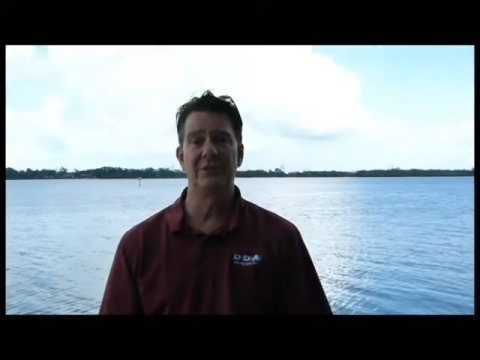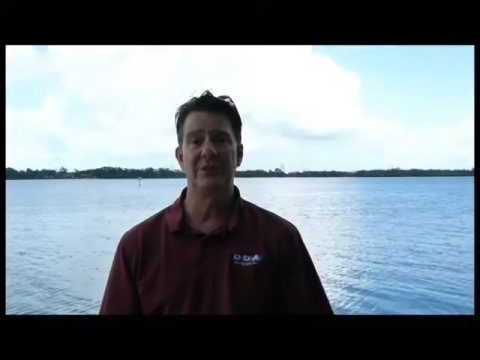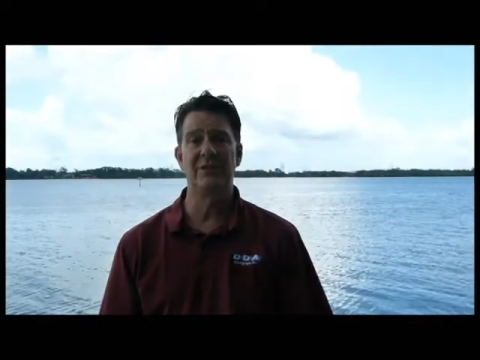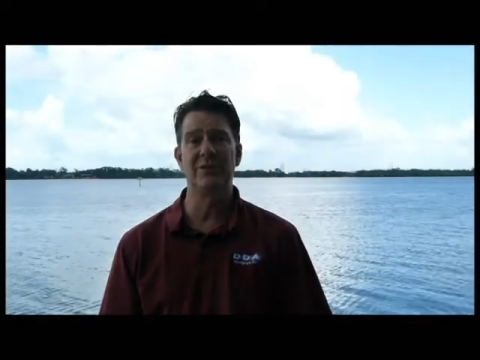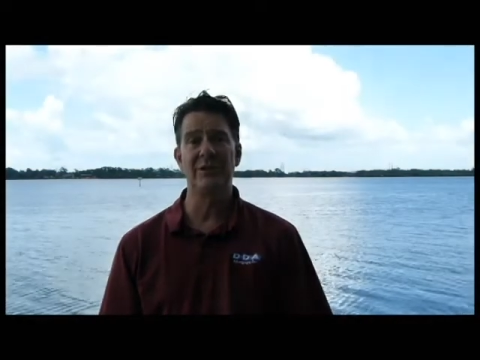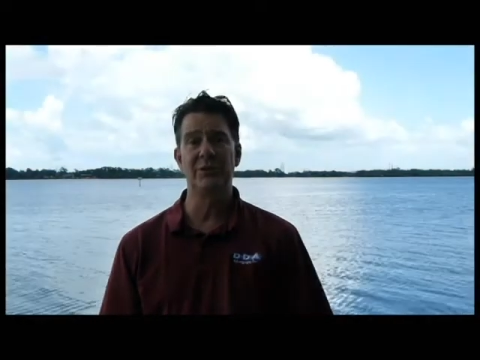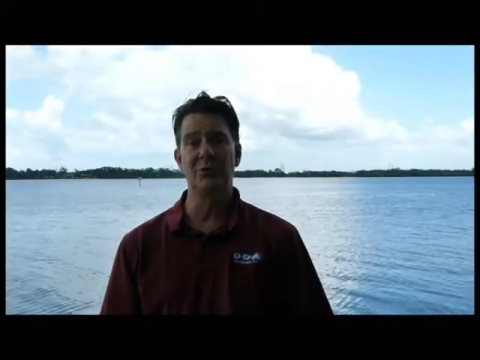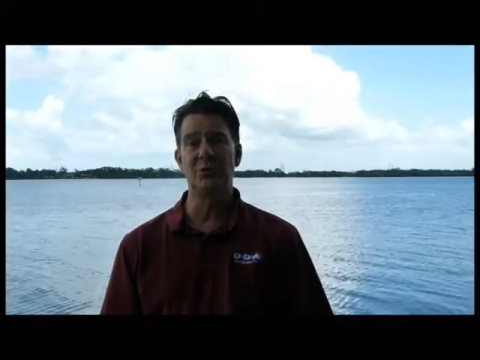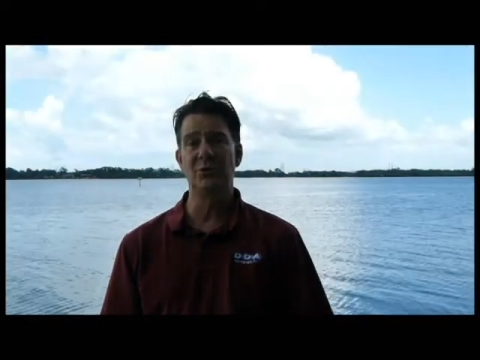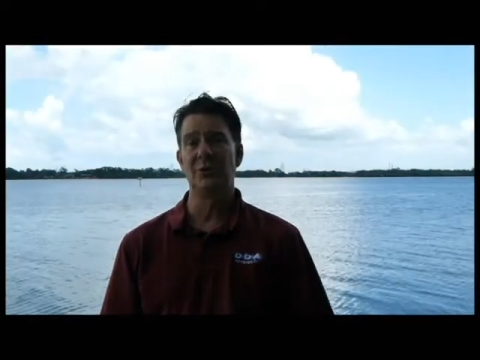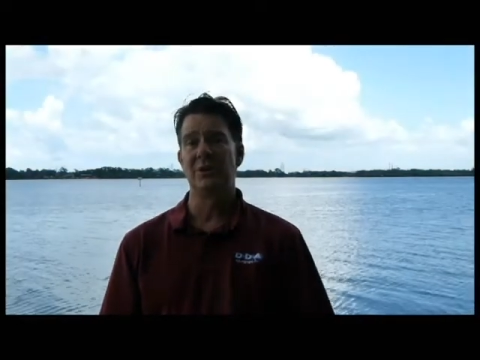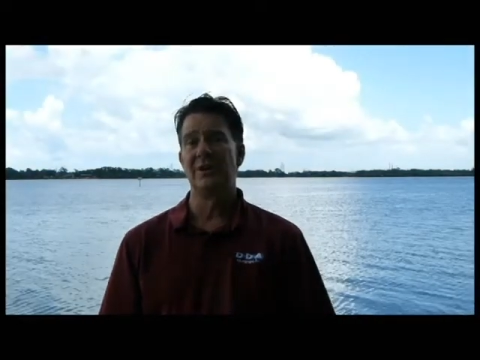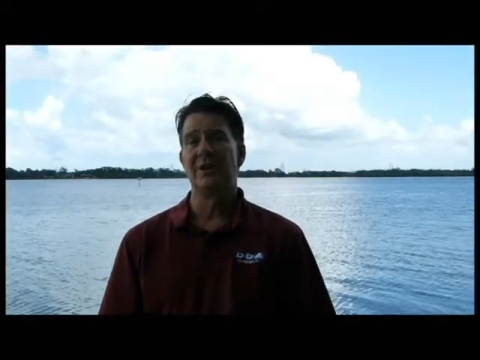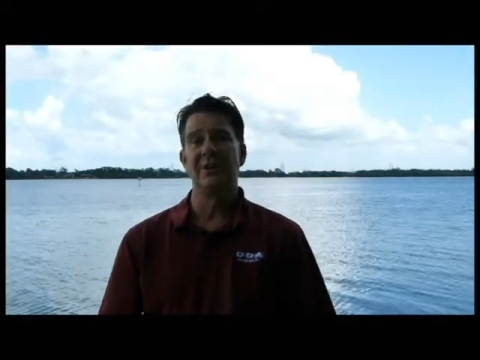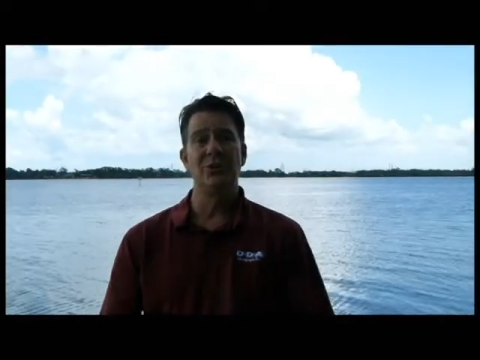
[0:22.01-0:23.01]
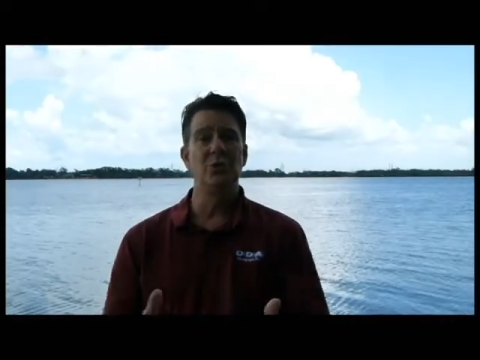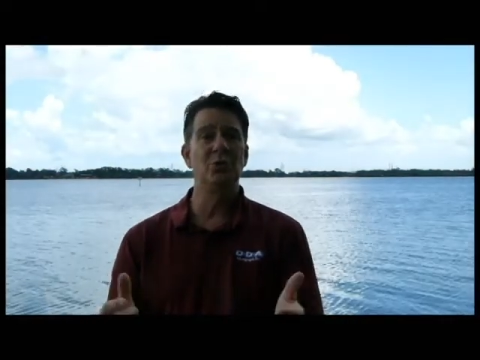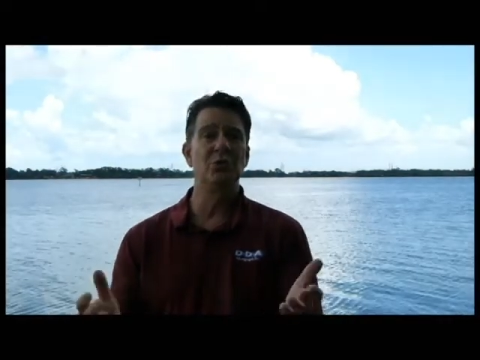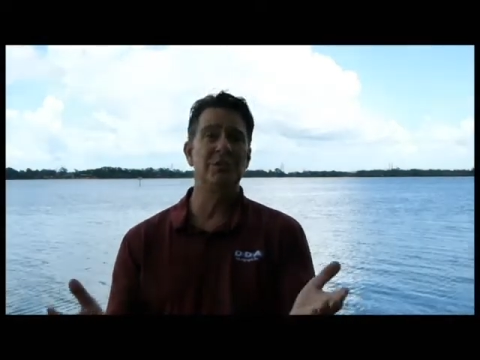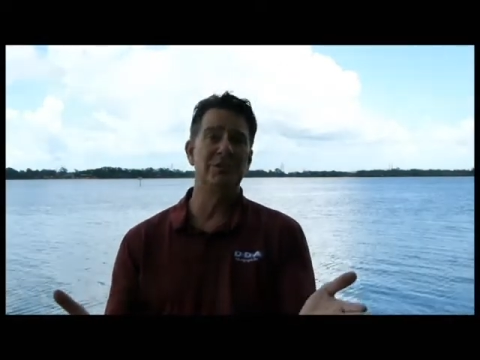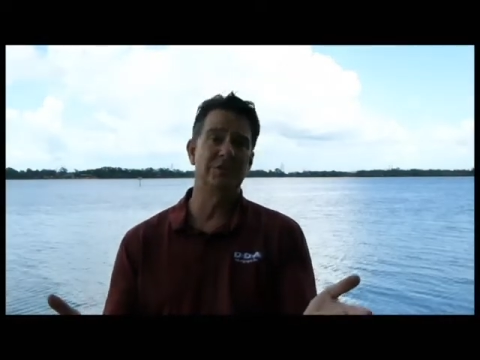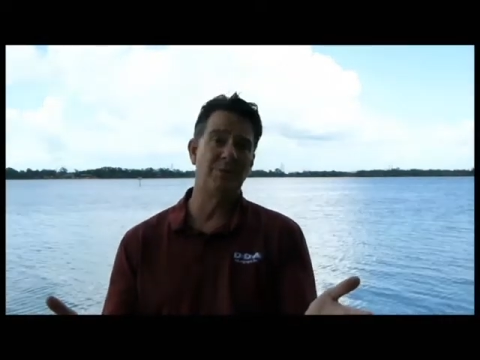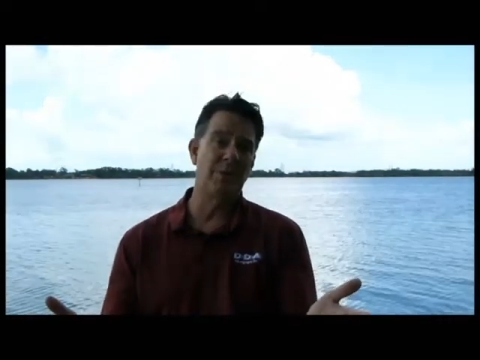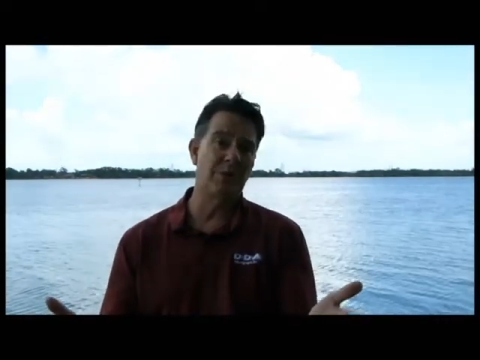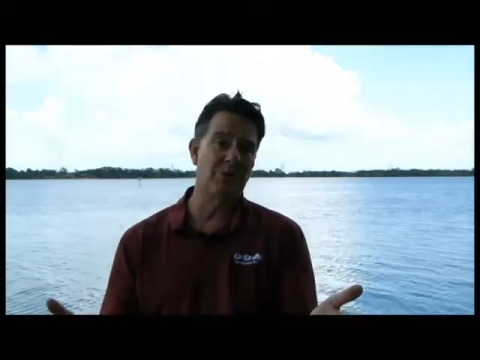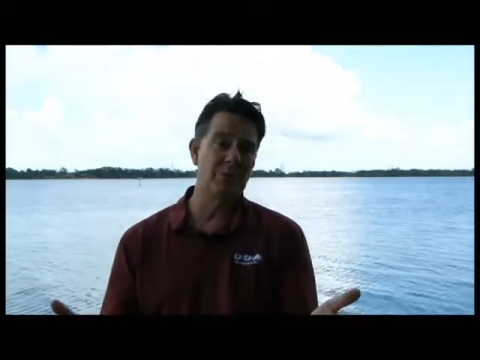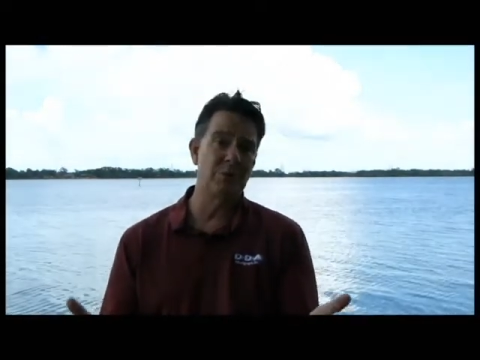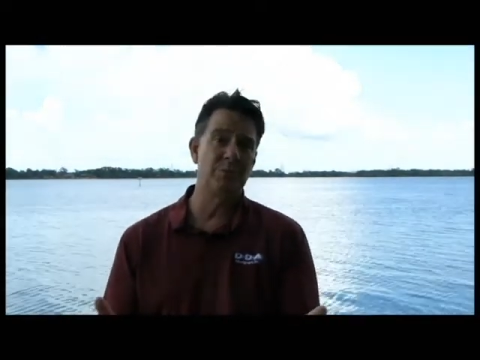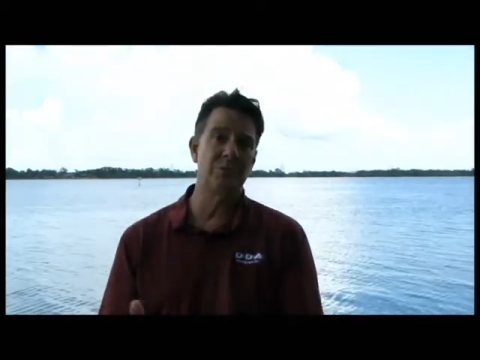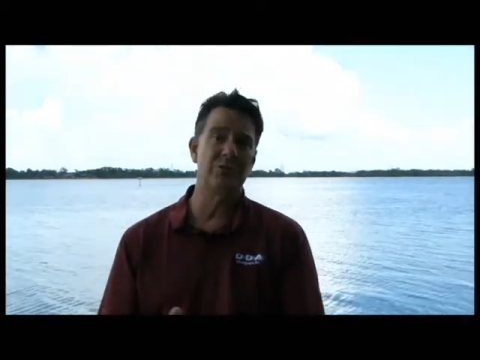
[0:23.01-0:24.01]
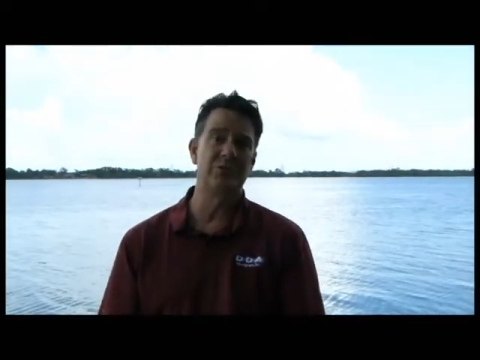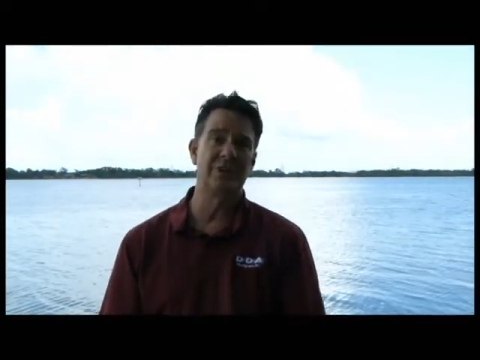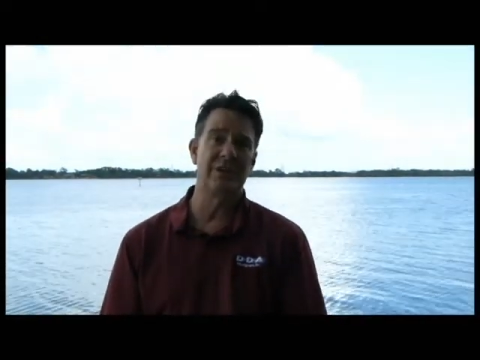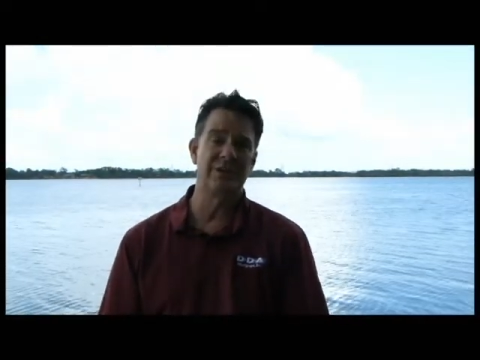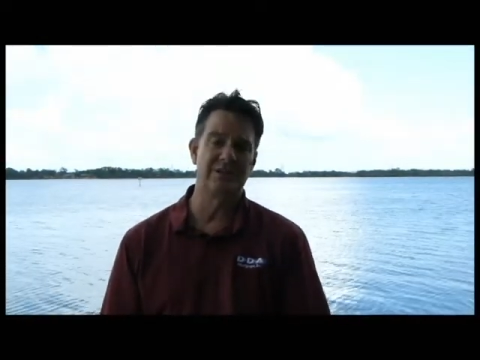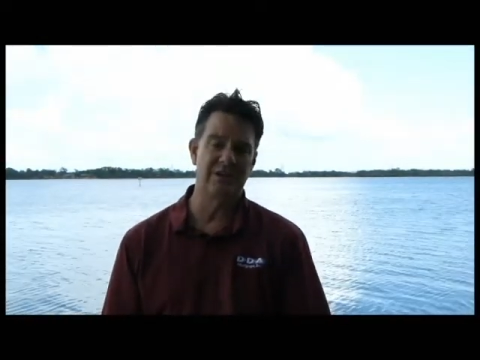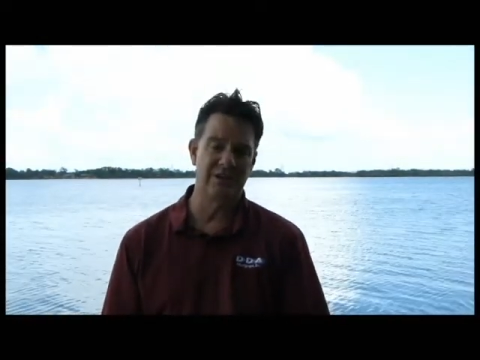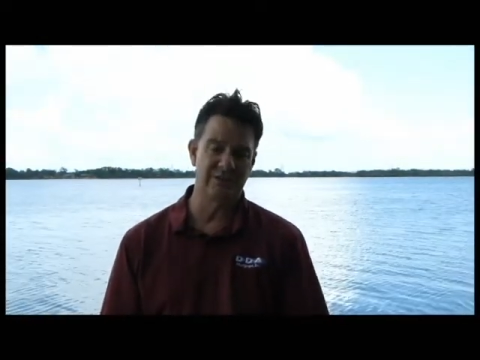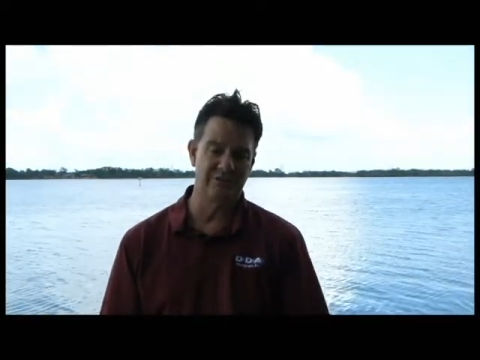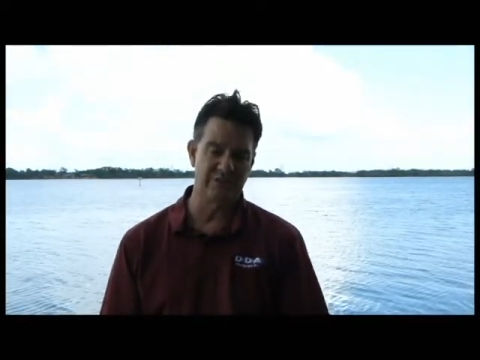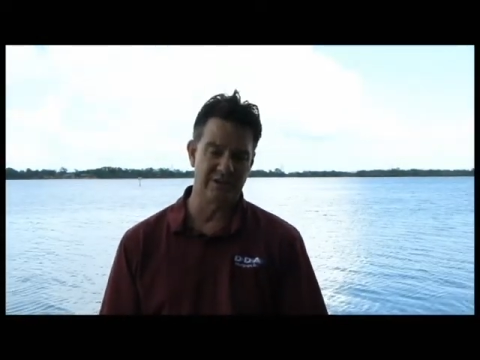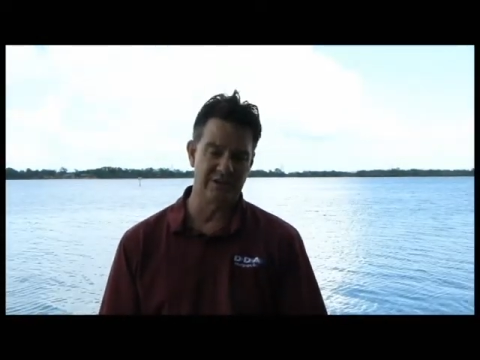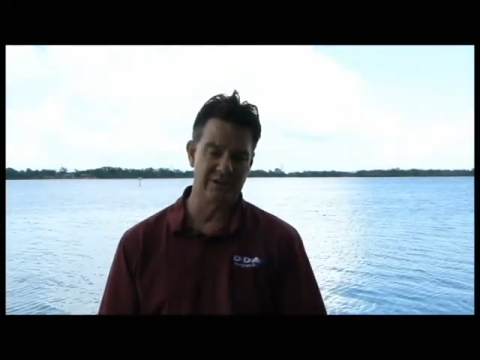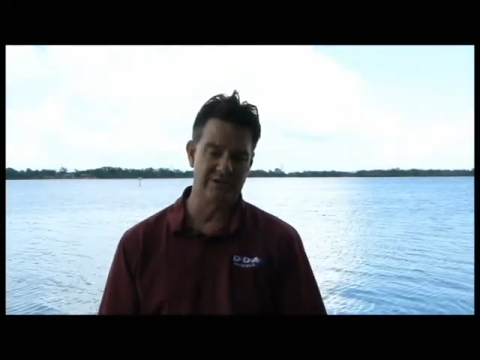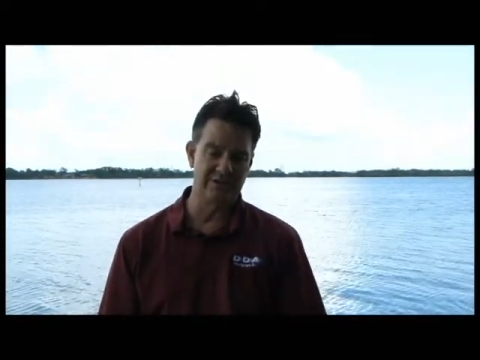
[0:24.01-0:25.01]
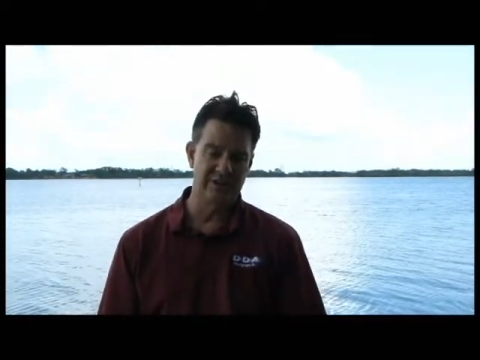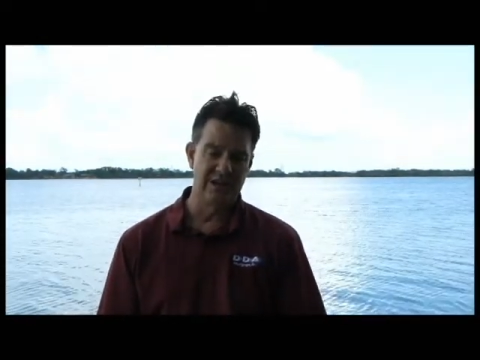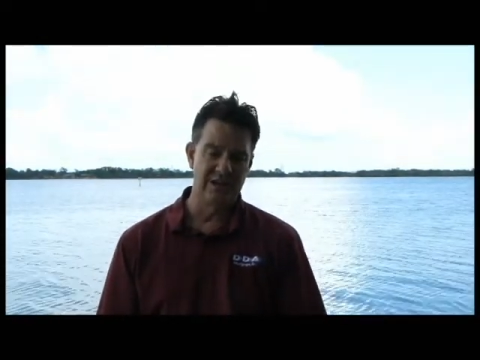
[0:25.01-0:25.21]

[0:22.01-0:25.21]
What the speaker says: If they do, usually it's about 3% that I find.